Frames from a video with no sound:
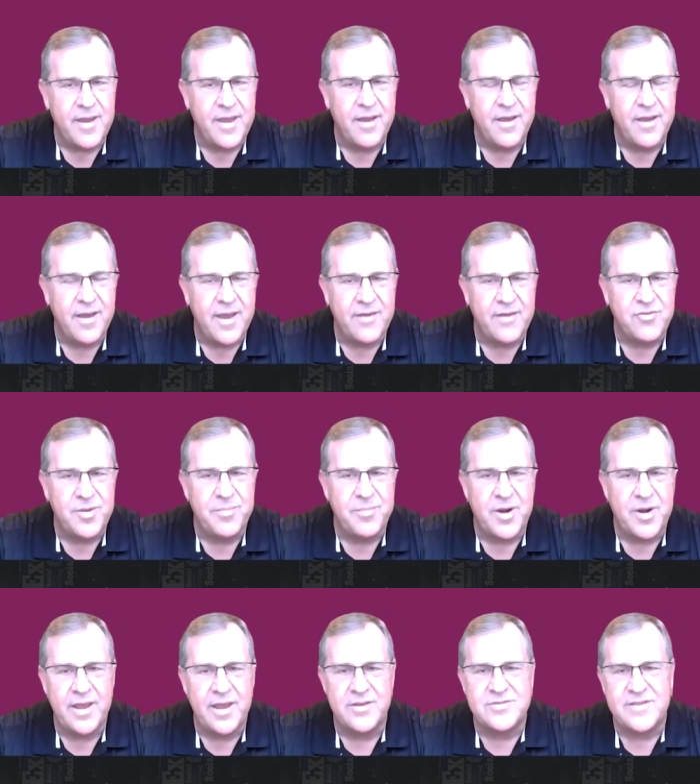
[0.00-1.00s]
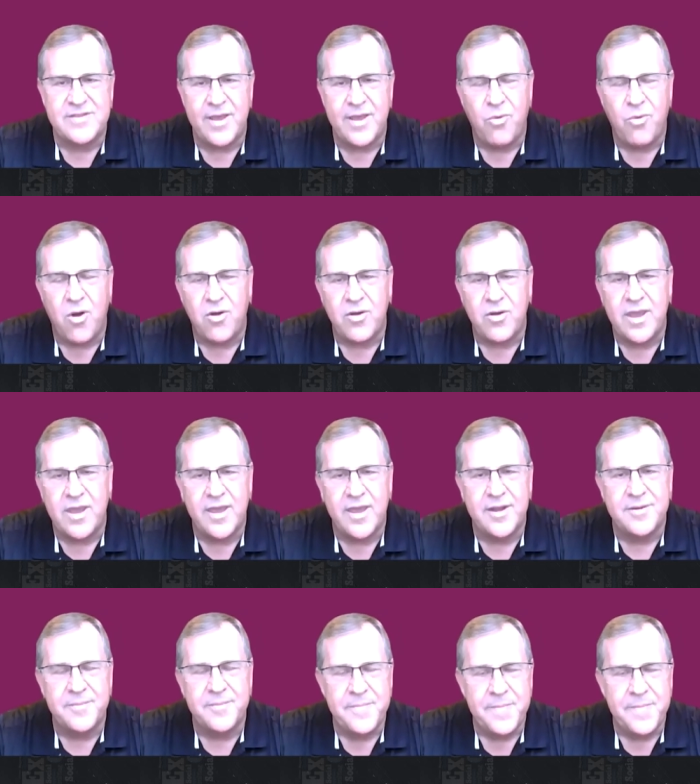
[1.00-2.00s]
uh, everybody as they walk
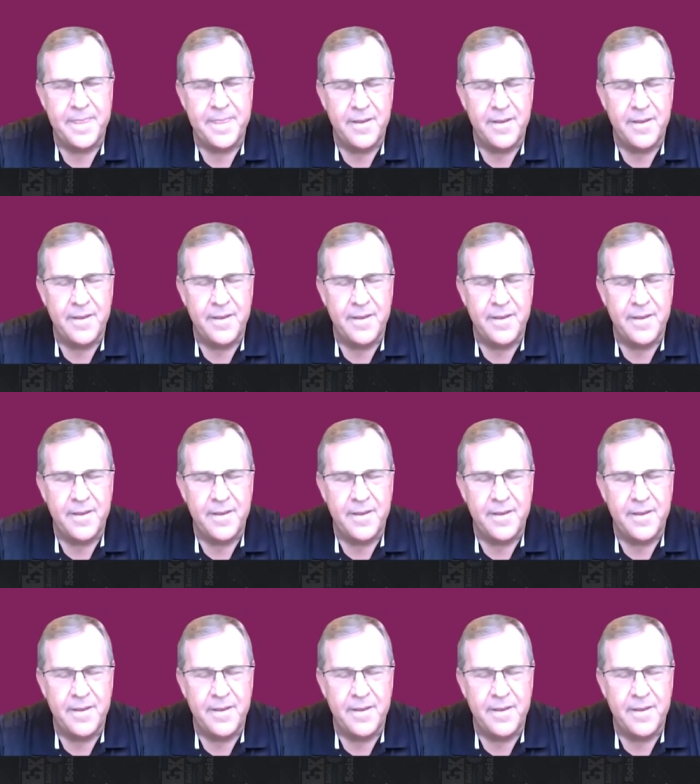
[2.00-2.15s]
in.